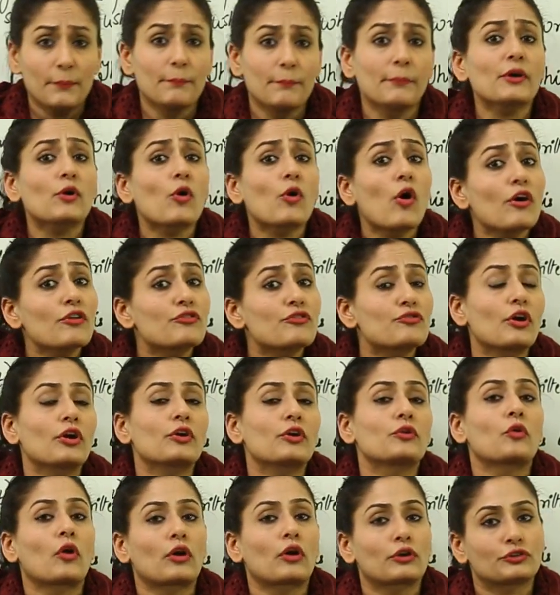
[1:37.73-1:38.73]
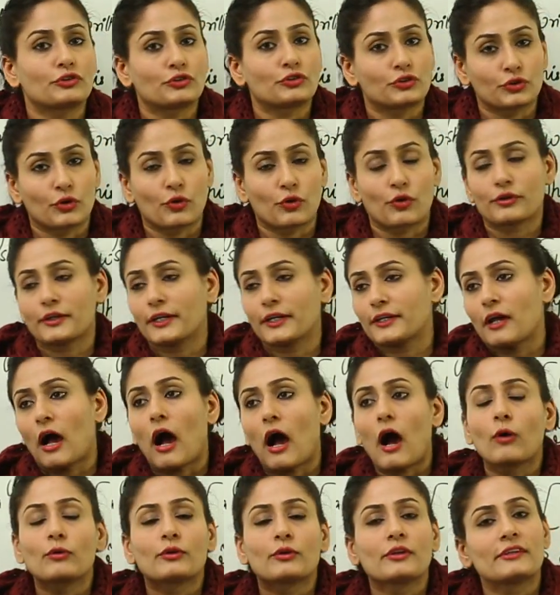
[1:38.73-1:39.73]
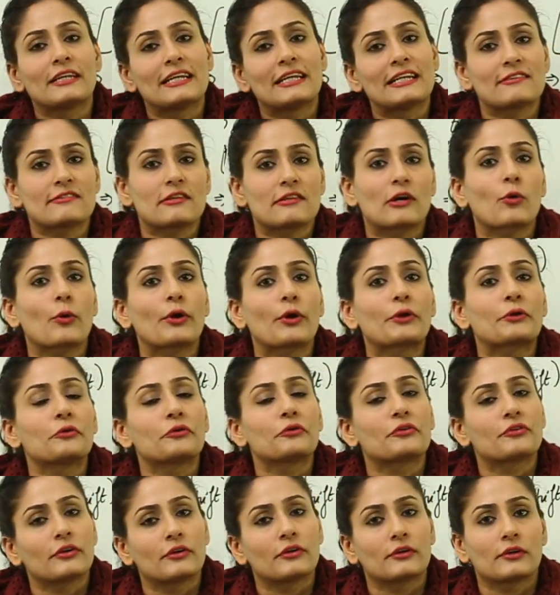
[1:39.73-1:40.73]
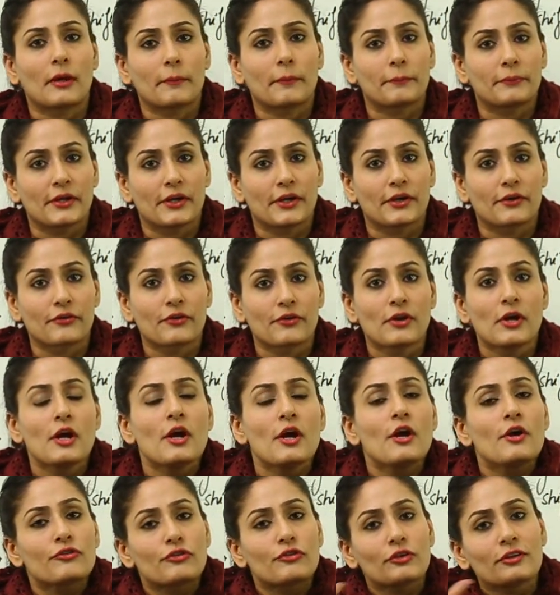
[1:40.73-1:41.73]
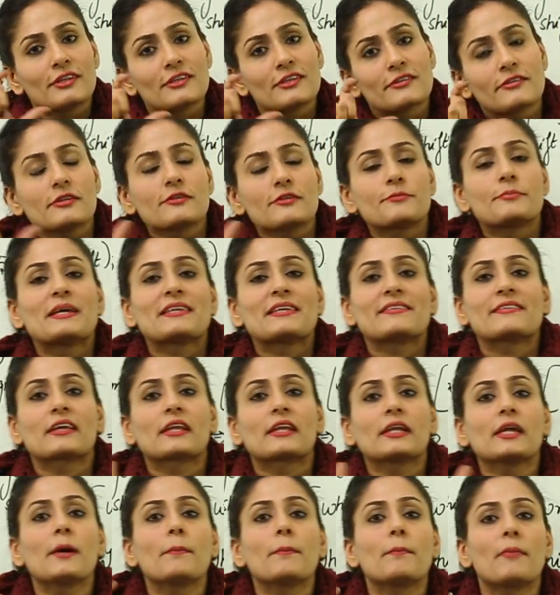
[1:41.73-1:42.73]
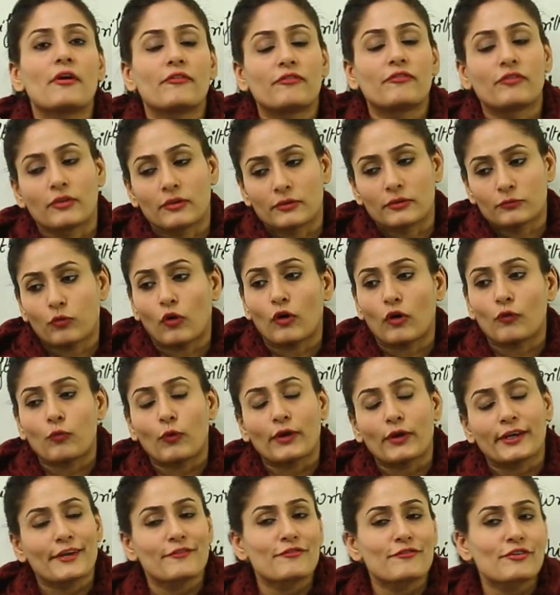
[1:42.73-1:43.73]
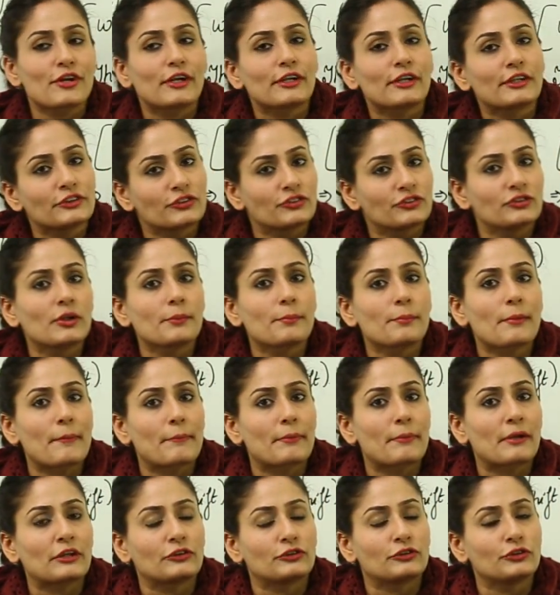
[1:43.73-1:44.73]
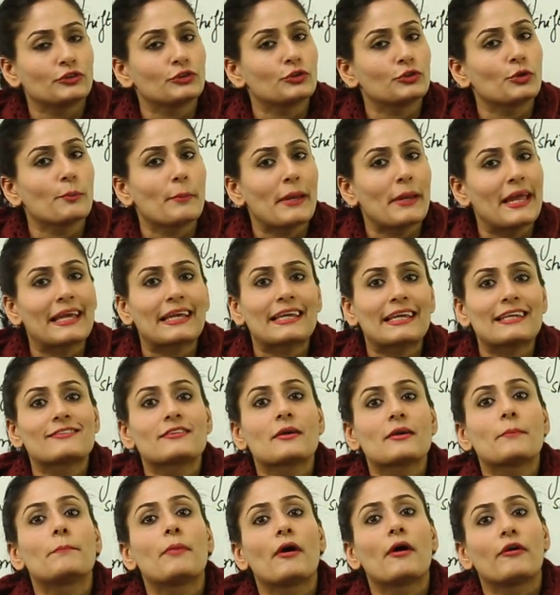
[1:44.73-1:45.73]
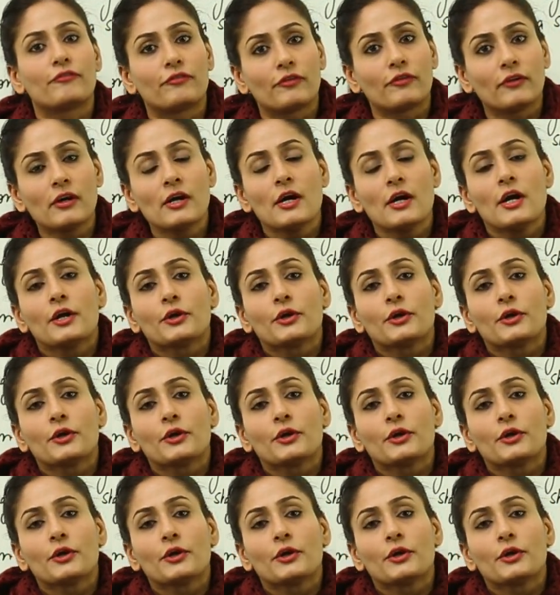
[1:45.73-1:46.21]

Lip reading: because you are not sure that how the things are going to turn up there. So this is basically a buffer. Whatever additional preparation you make is a buffer